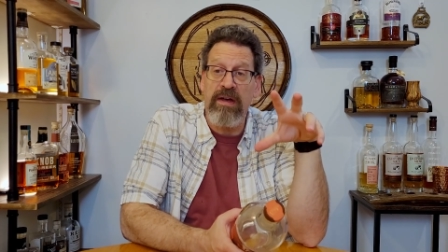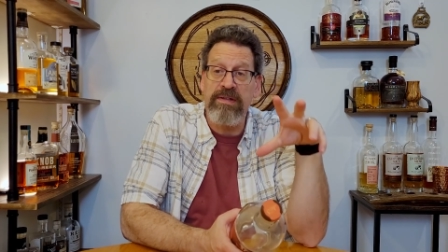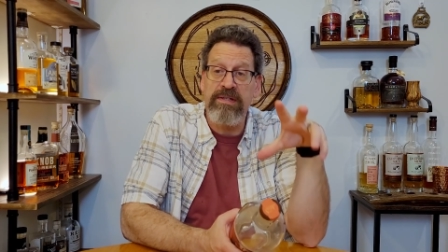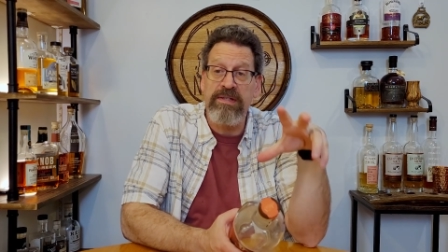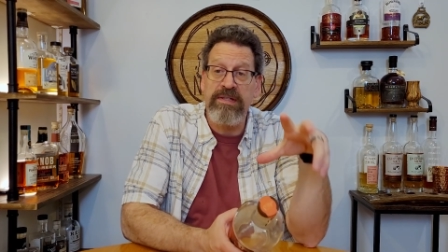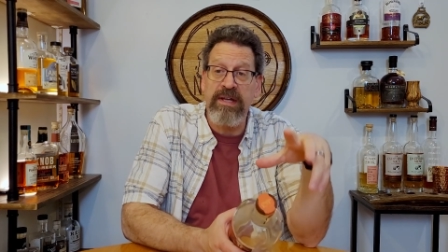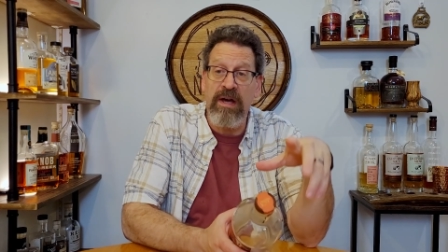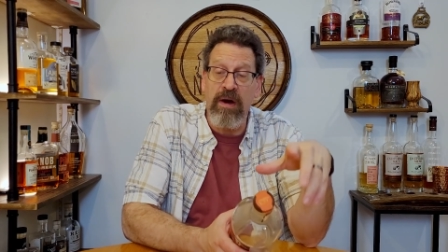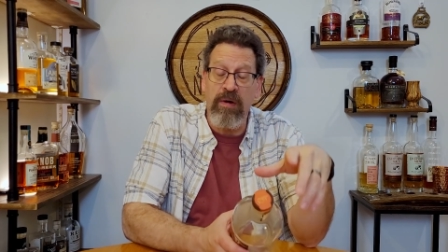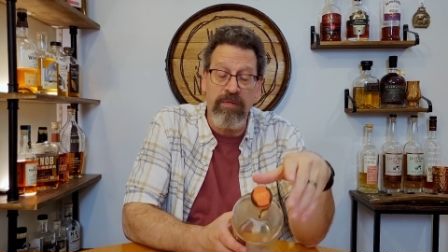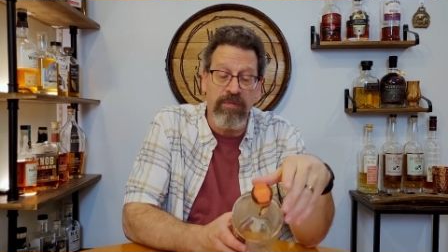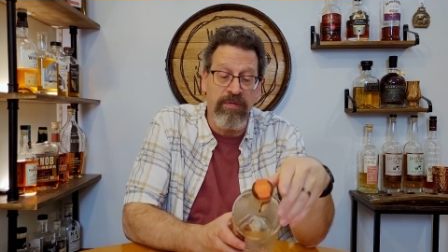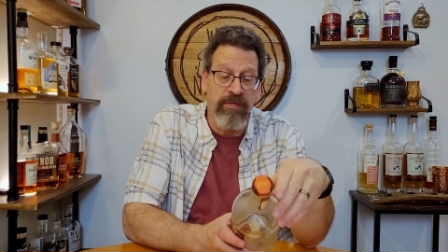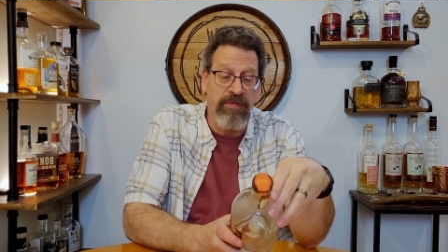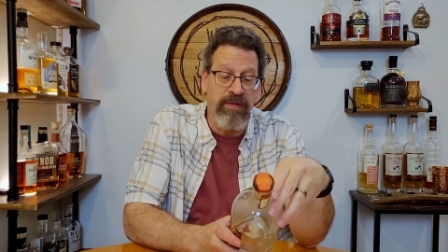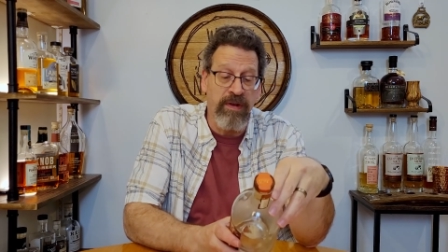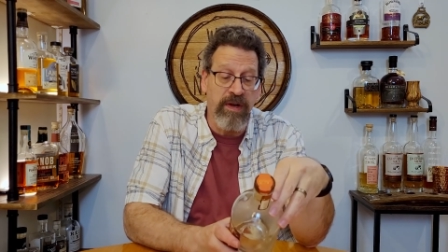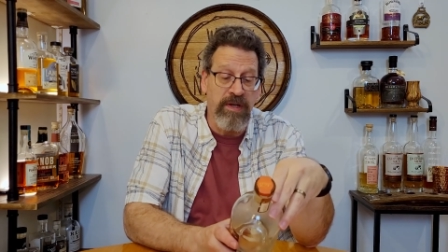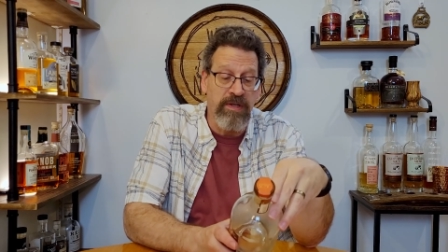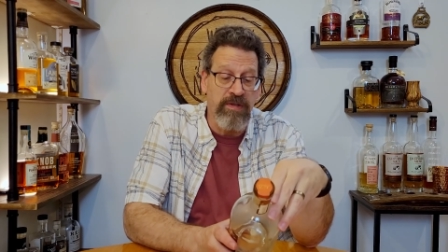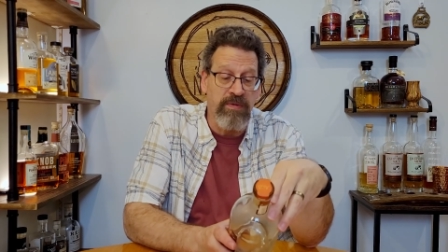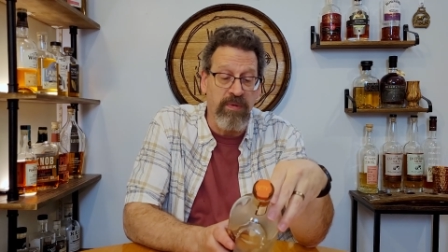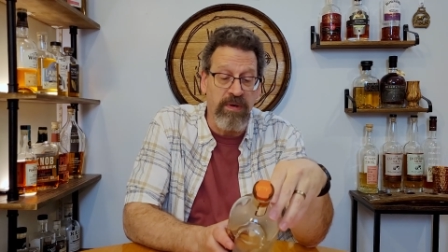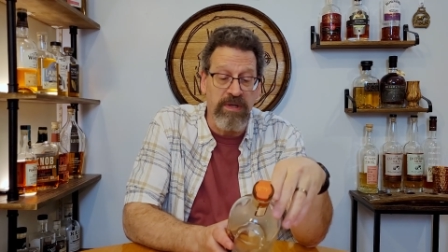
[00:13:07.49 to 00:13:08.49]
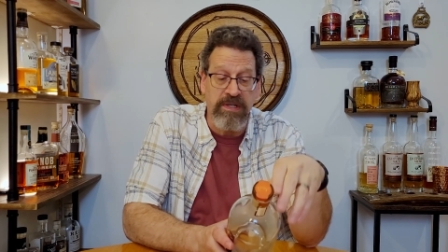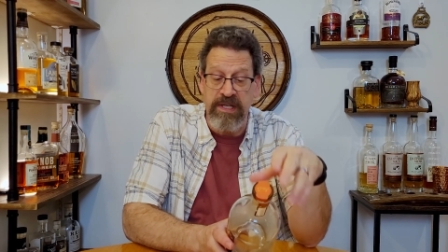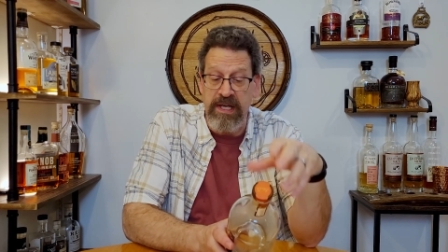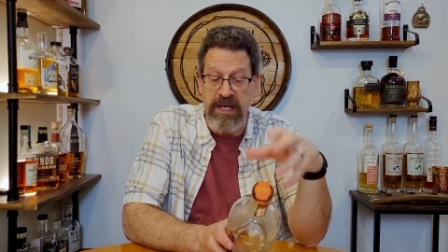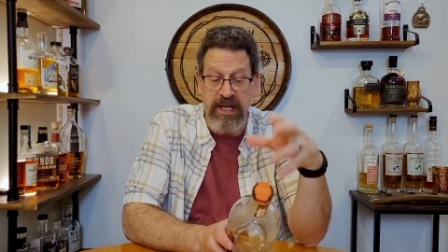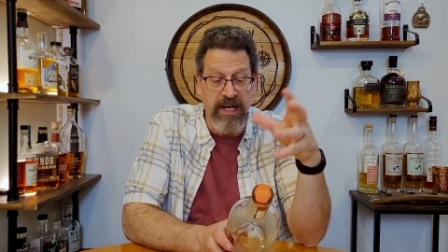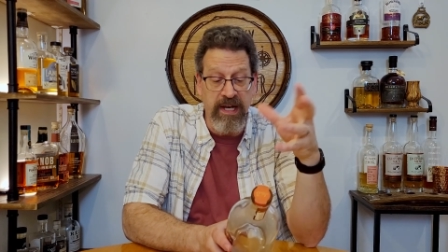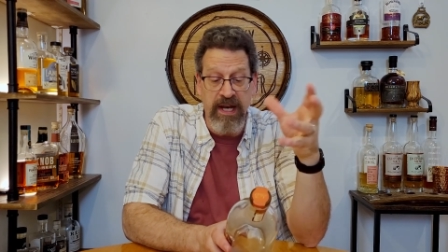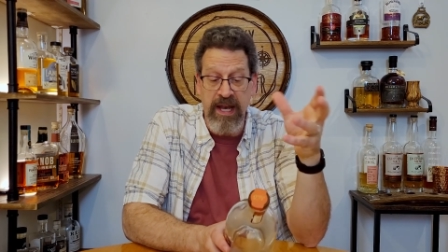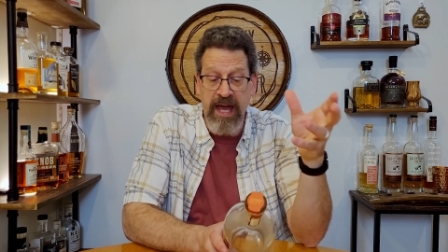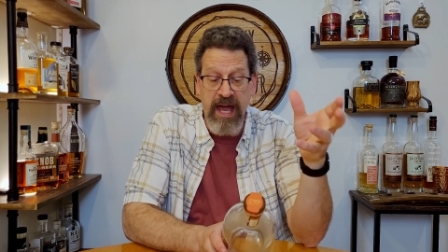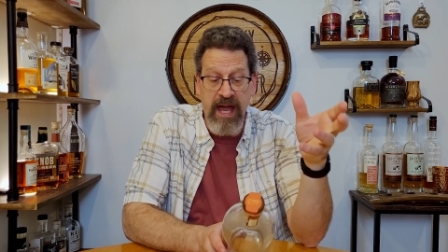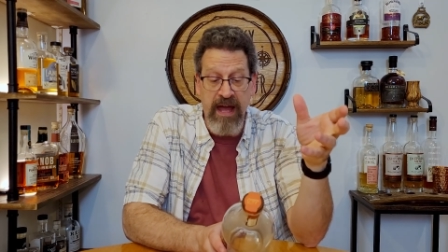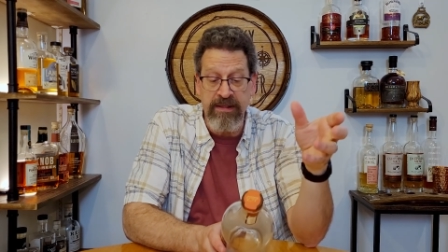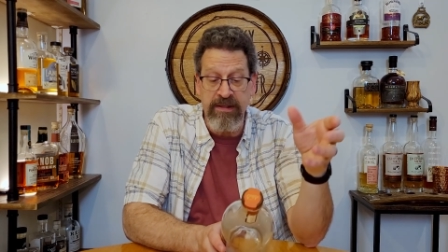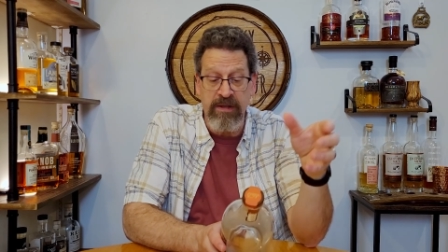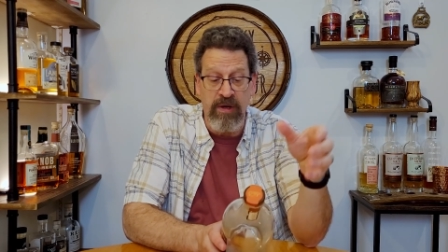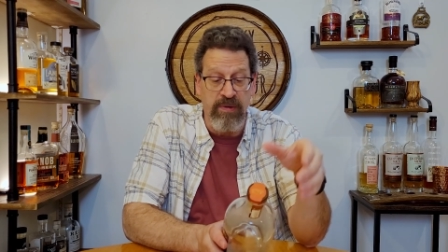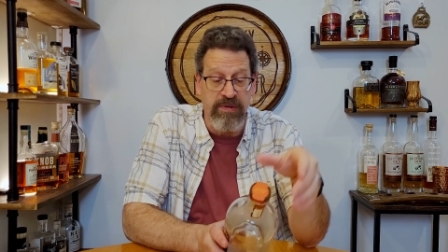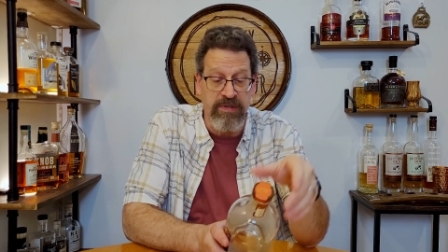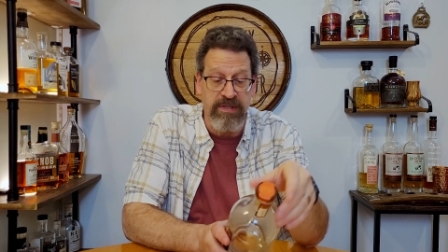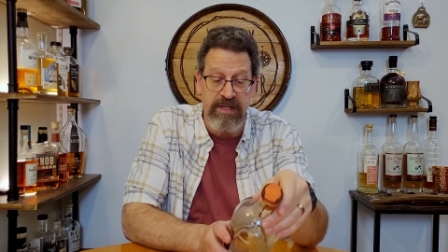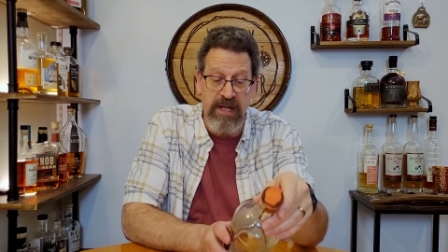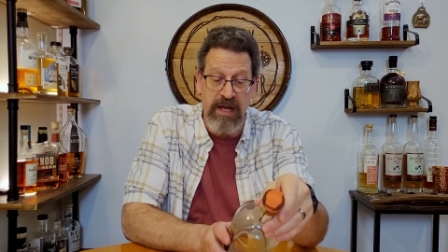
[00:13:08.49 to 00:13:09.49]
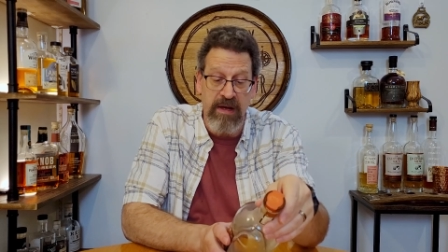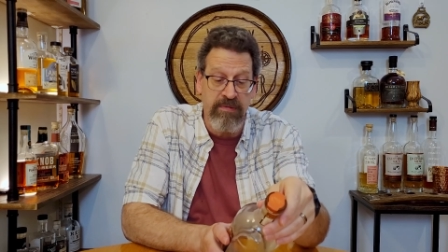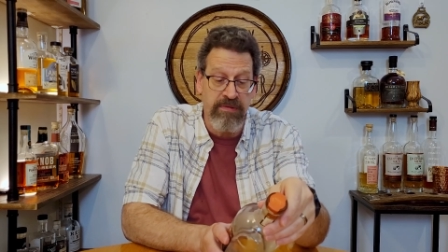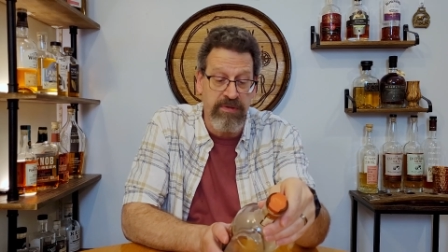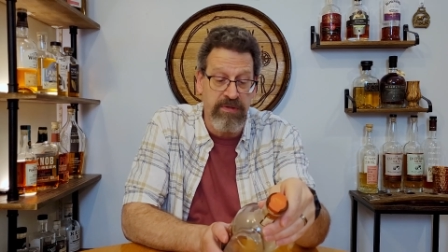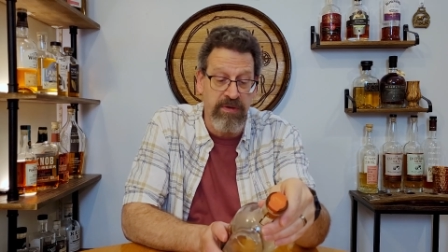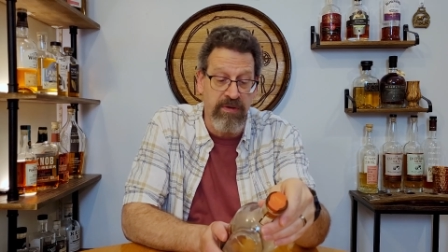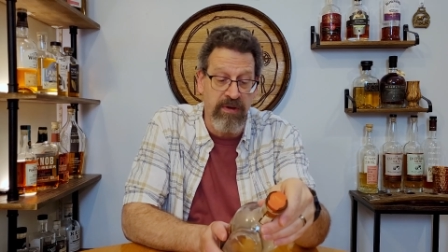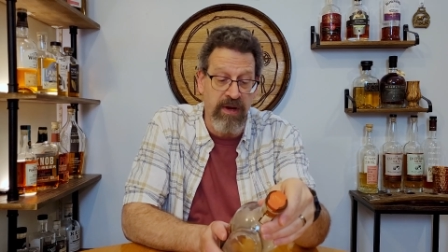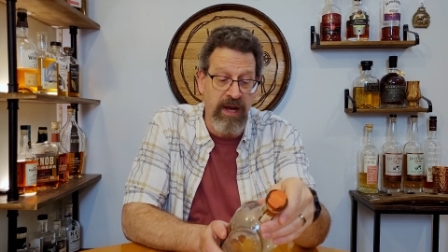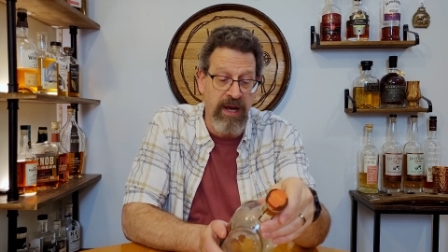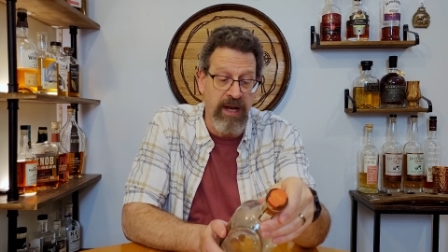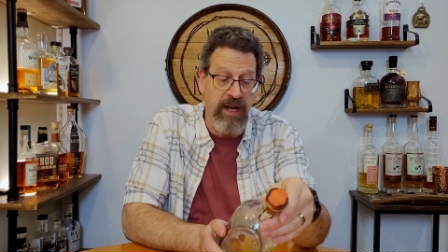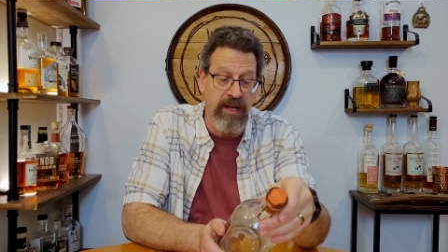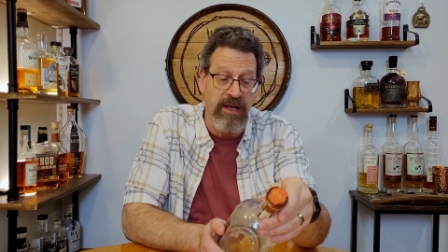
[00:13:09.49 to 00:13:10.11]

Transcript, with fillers: stout finished whiskey, and it had those, and that was great.